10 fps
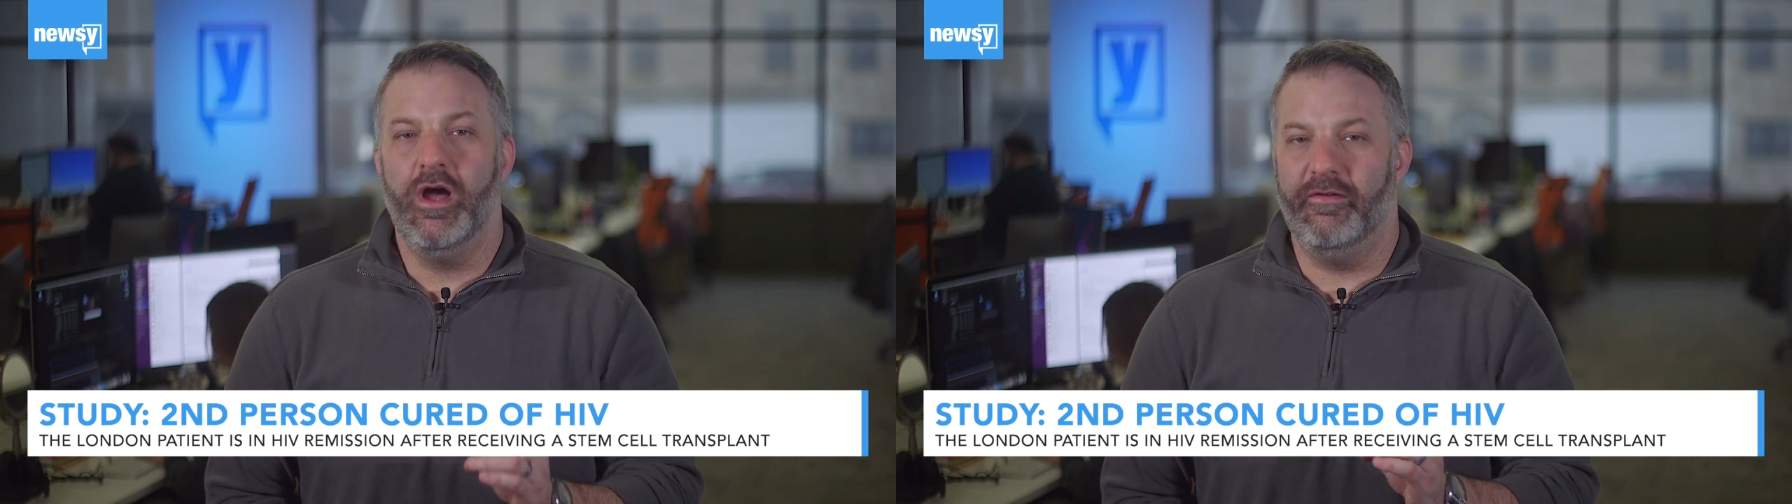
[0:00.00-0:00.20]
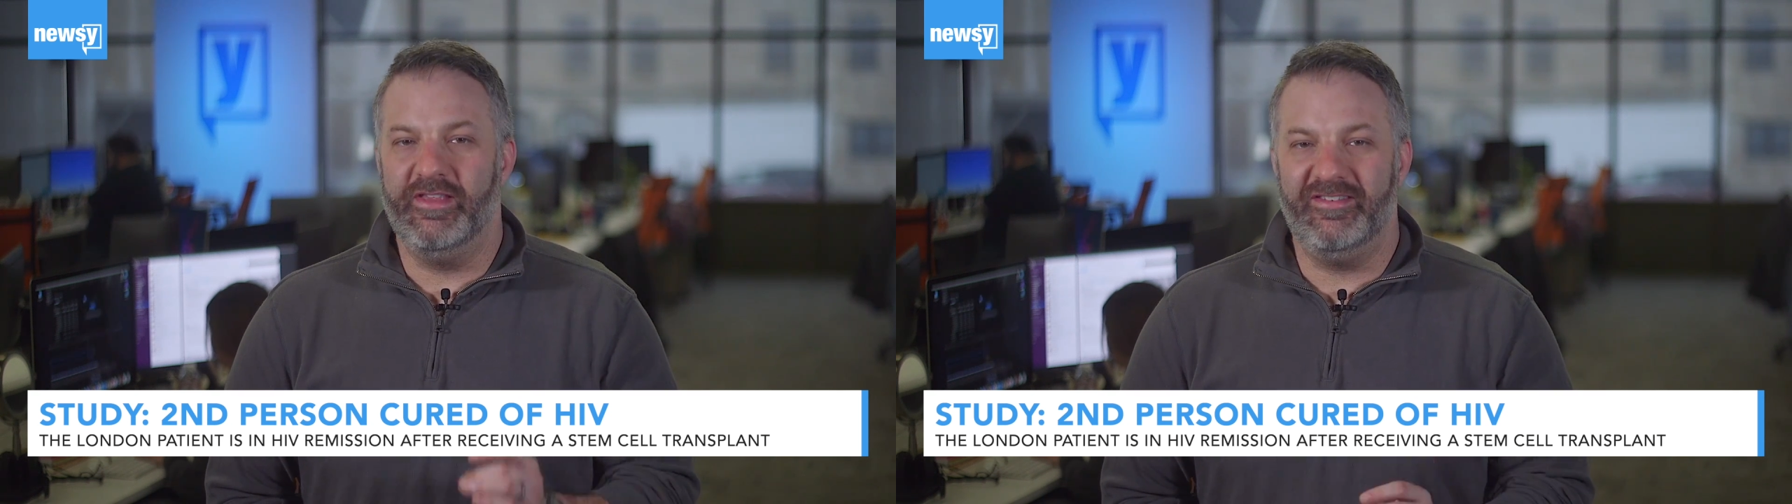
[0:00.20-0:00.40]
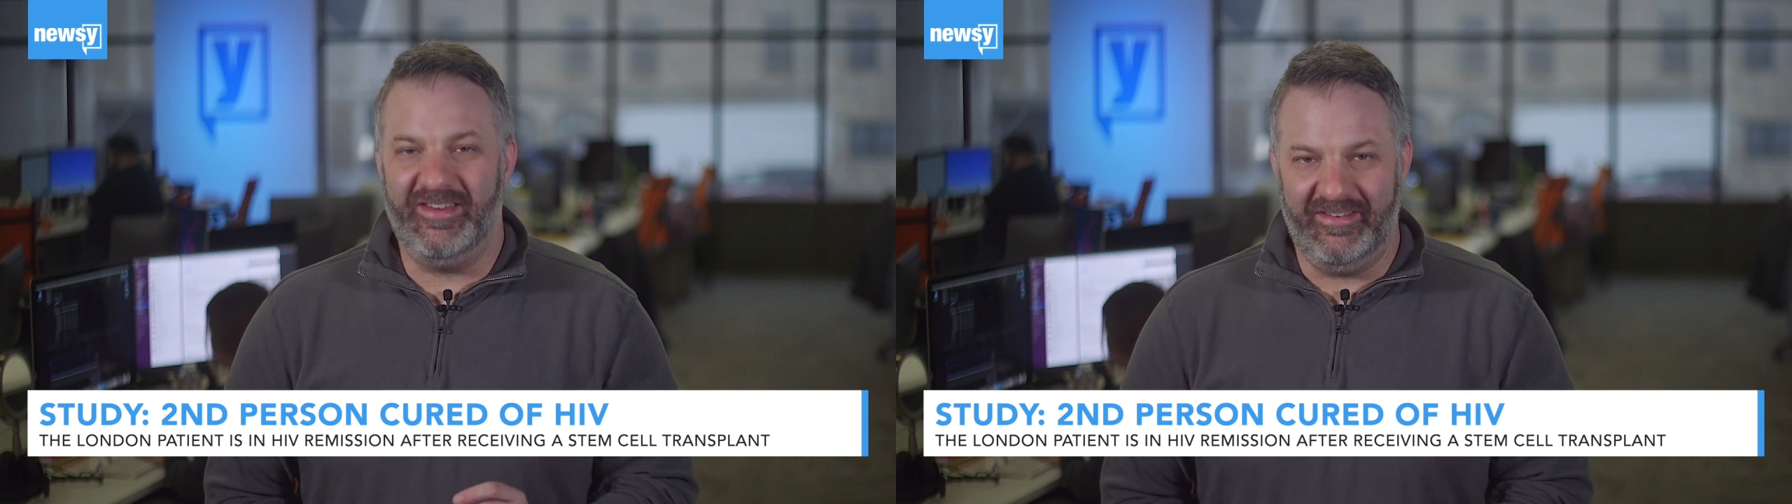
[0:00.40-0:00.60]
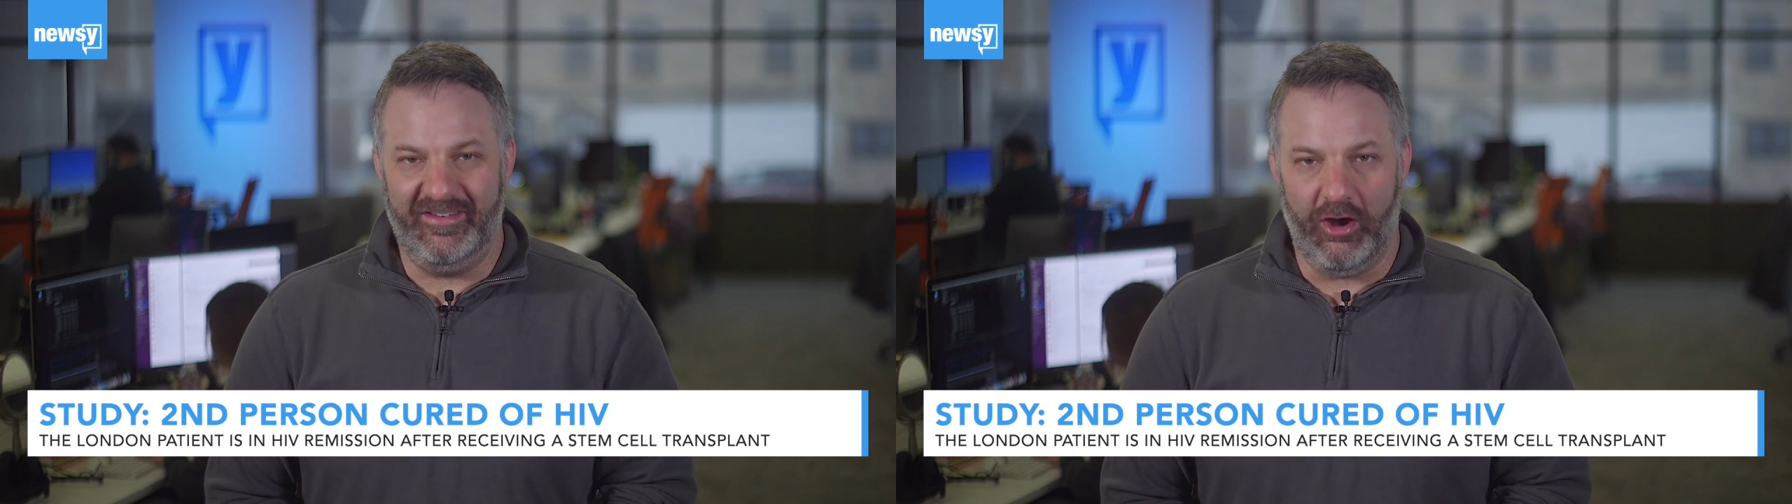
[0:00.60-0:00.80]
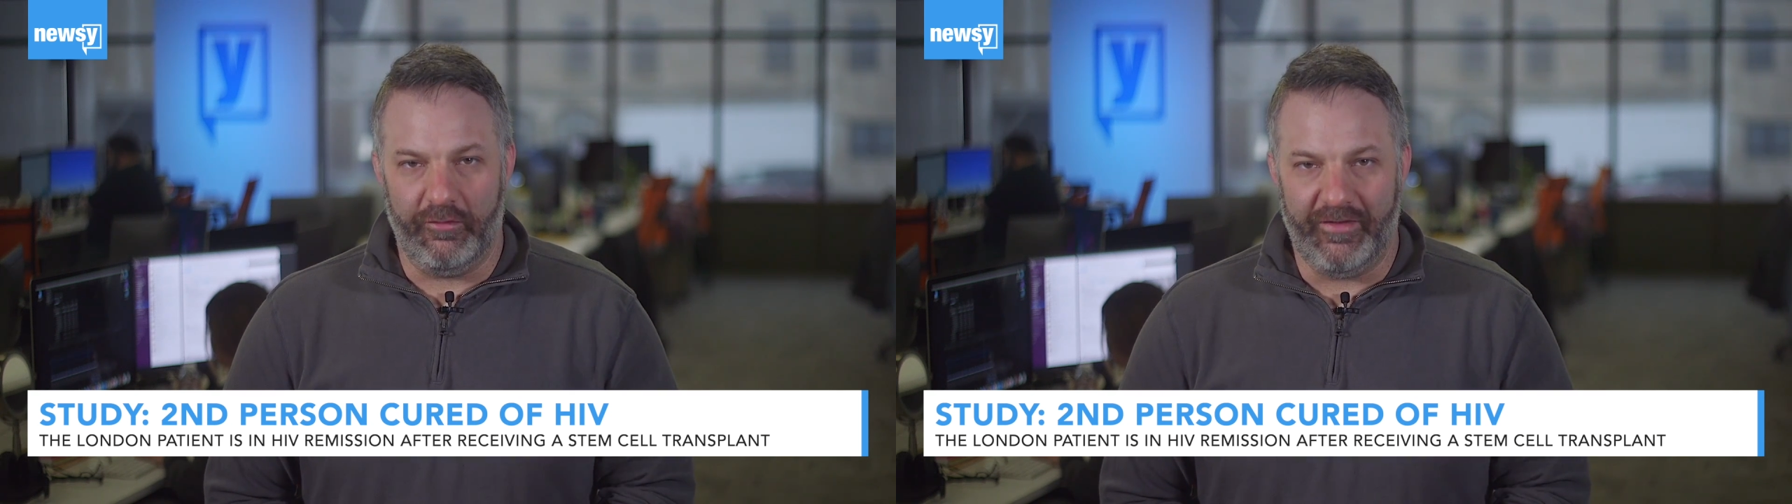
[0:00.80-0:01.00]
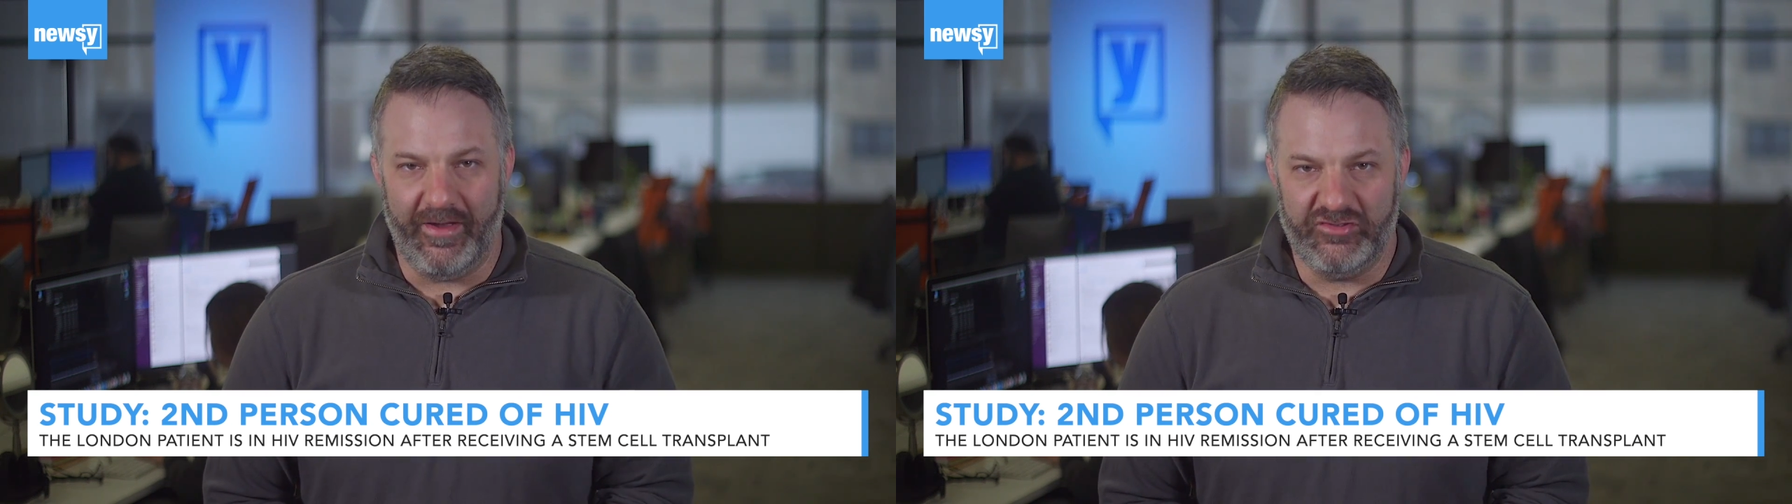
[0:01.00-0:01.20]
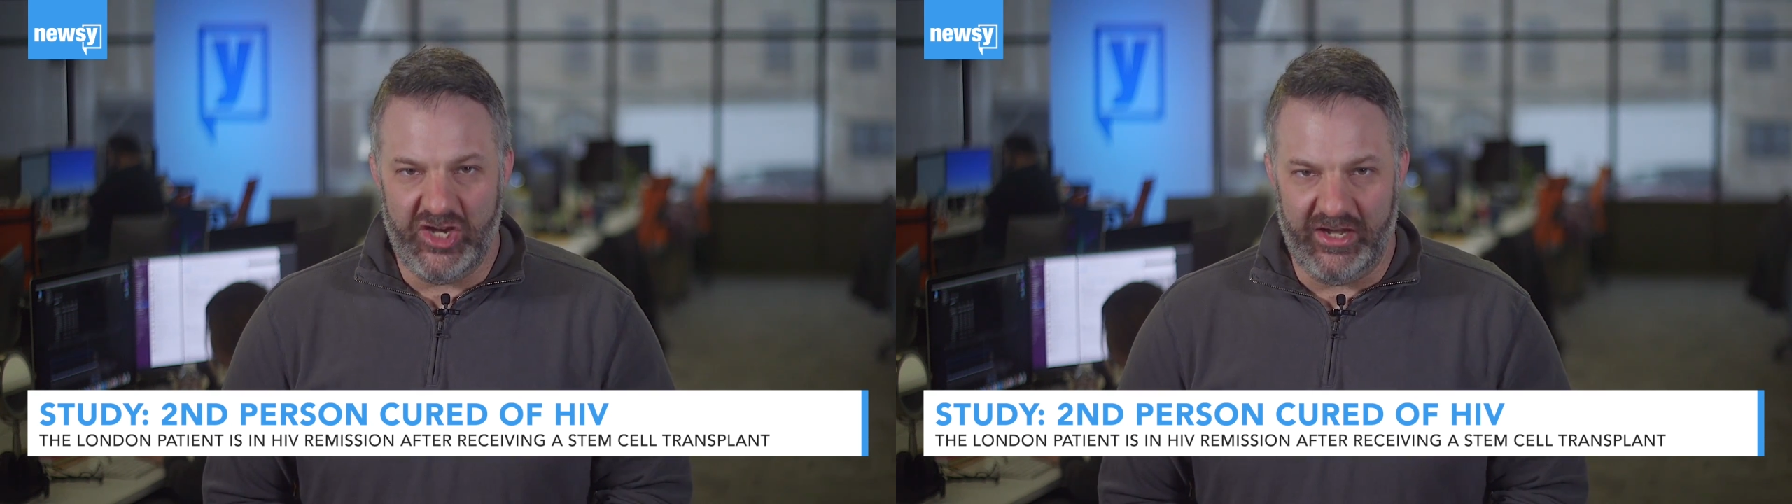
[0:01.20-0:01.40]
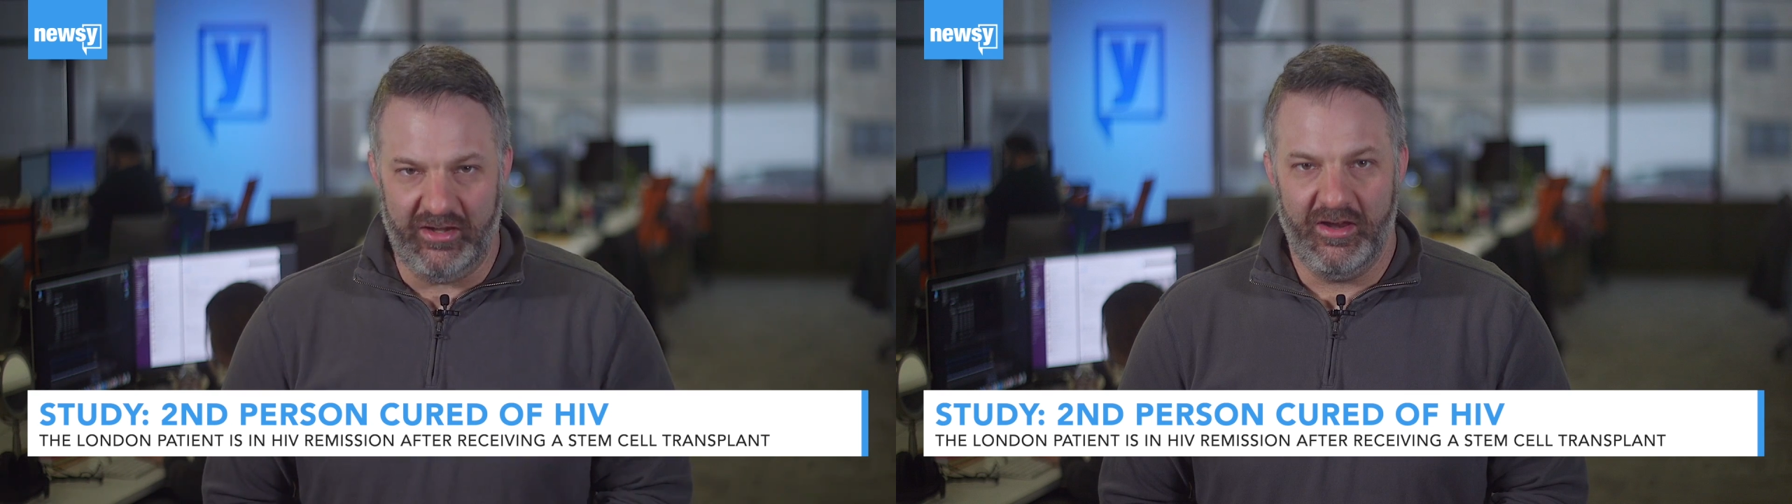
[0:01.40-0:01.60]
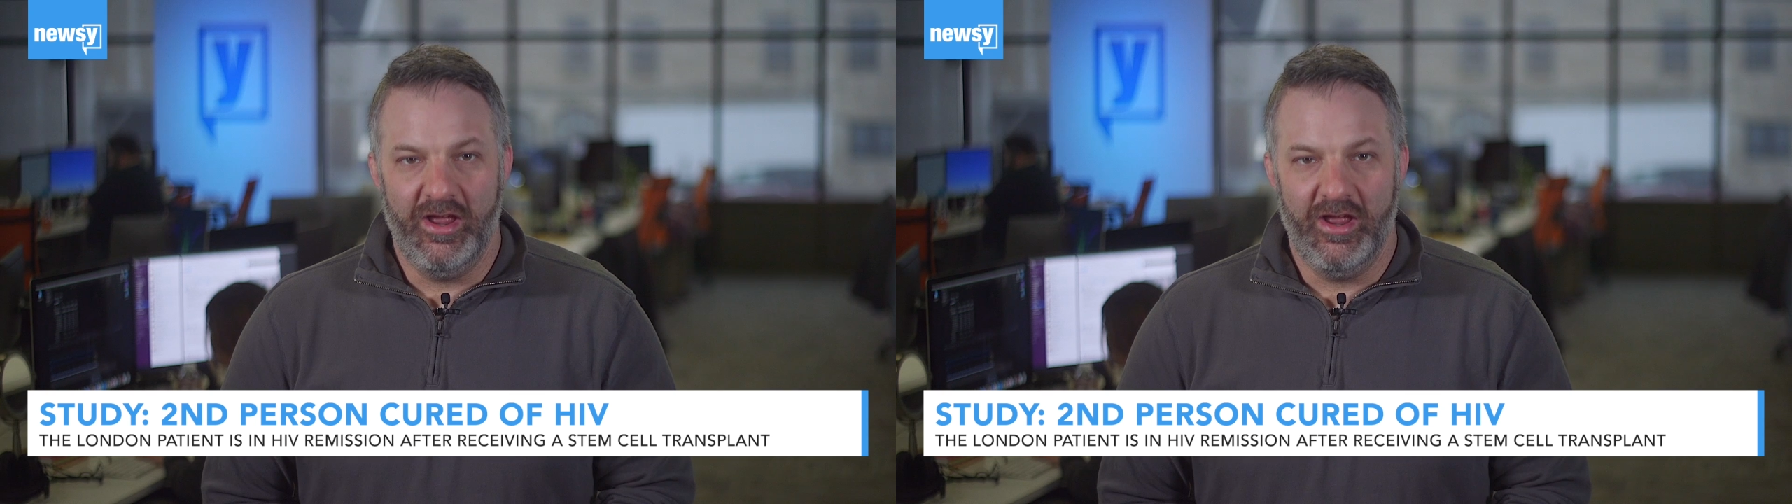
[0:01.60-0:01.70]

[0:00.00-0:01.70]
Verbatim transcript: of the CCR5 gene.